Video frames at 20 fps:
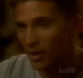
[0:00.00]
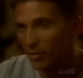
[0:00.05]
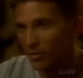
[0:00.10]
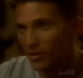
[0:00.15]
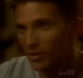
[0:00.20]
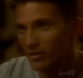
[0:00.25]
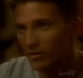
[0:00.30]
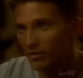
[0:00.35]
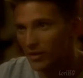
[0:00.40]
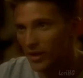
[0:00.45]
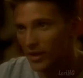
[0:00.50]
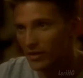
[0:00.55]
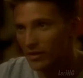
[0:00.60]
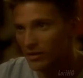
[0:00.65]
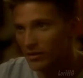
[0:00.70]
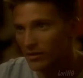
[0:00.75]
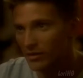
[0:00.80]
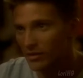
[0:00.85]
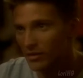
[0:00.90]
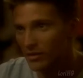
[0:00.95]
the fact that
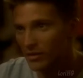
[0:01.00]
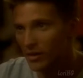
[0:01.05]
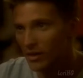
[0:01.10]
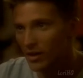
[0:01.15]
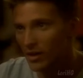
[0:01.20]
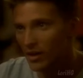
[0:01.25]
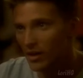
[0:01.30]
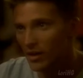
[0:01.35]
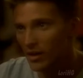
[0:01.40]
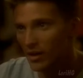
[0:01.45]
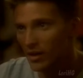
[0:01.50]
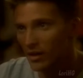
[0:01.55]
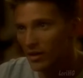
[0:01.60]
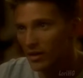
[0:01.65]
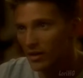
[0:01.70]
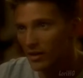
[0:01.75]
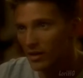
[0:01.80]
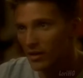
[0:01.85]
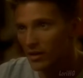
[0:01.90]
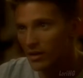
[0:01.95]
you're
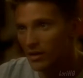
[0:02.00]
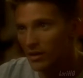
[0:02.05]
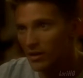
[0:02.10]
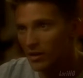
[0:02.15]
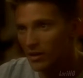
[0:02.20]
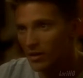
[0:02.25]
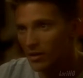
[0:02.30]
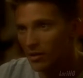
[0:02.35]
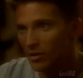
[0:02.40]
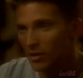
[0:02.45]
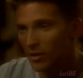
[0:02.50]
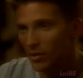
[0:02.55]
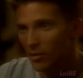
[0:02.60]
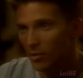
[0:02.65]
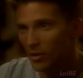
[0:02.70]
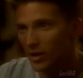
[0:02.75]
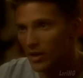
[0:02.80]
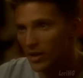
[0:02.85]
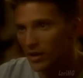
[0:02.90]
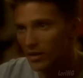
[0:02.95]
going
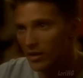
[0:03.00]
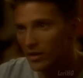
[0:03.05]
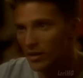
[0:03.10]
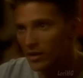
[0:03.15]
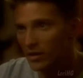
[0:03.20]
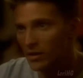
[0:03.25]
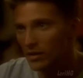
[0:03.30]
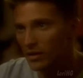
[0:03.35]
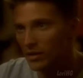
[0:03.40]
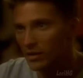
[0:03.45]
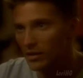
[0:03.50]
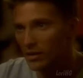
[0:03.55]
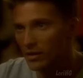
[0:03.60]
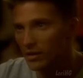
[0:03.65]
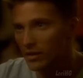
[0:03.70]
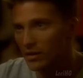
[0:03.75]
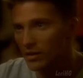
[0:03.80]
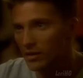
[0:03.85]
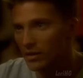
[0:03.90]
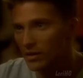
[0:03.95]
away
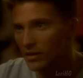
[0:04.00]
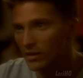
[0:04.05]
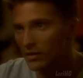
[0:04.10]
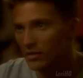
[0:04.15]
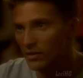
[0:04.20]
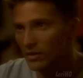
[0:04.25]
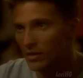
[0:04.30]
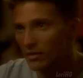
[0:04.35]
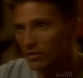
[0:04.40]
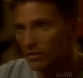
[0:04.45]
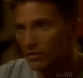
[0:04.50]
is enough of a